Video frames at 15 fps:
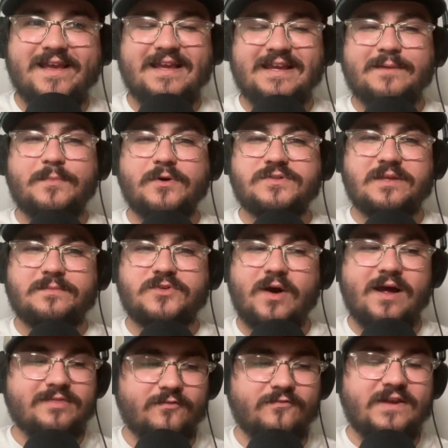Again, most of them don't
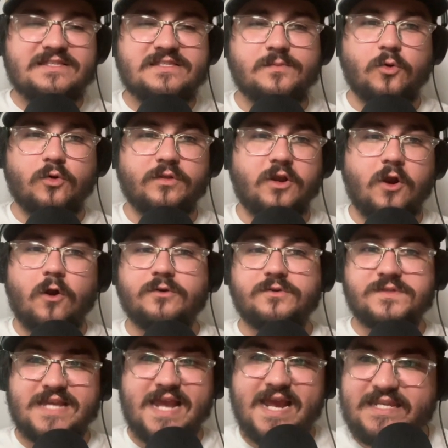have the fan support of the
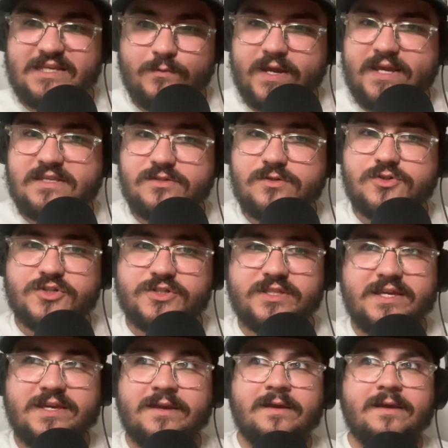Cardinals anyways,
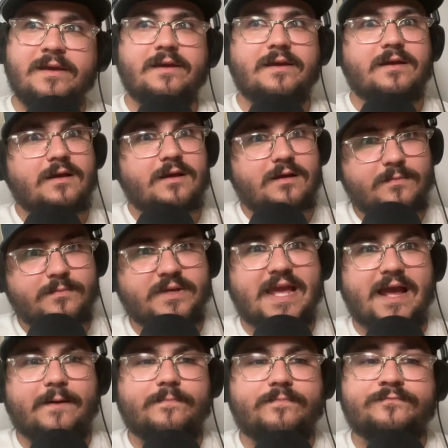usually. But
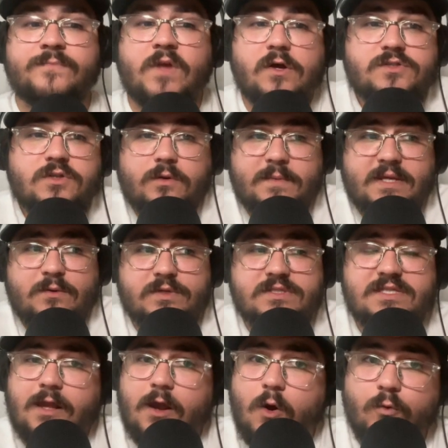yeah, also, I mean, what's
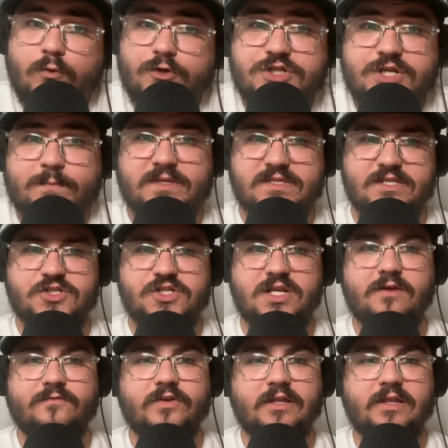the ownership
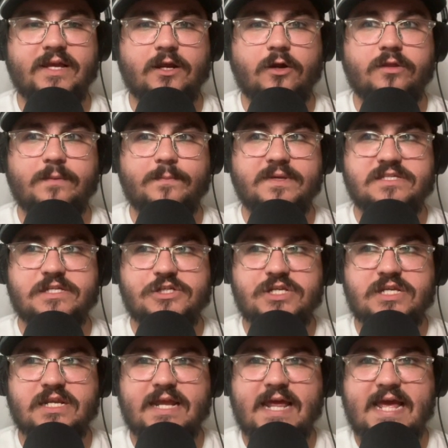positioning of it? Like, are they
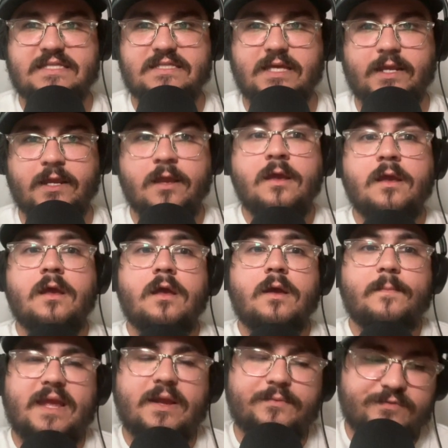positioning it as like,
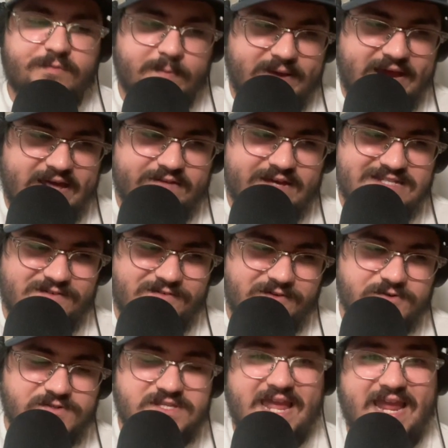man, we've been bad last few
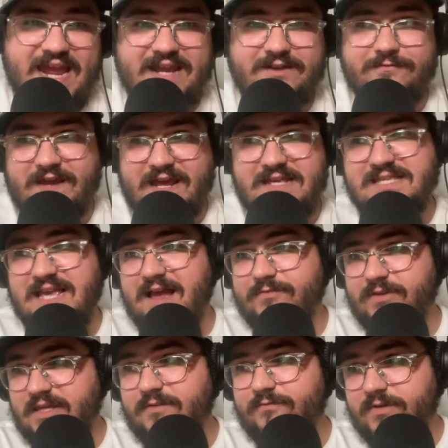years and fans
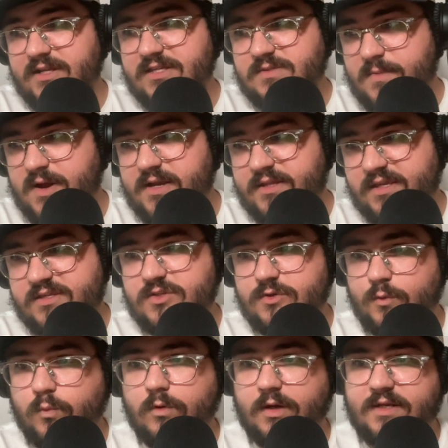haven't given us money, so
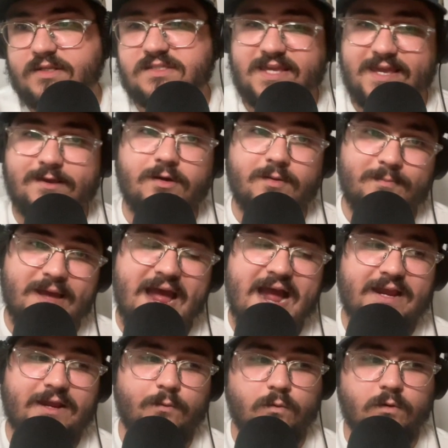we're going to scale it
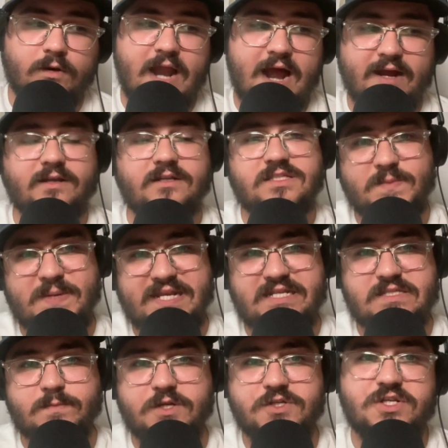back and we're not going to spend
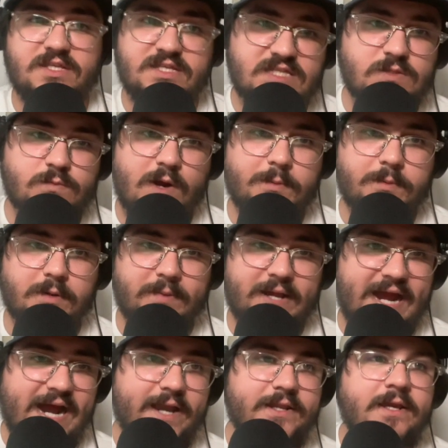as much, and this is why we're
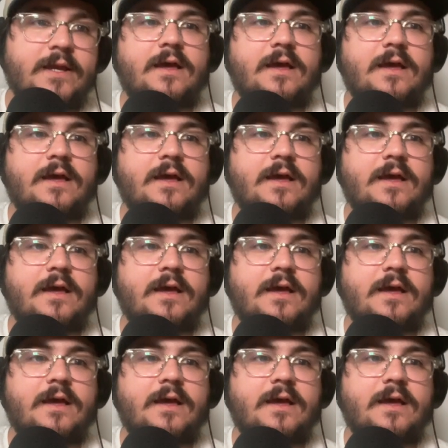bad?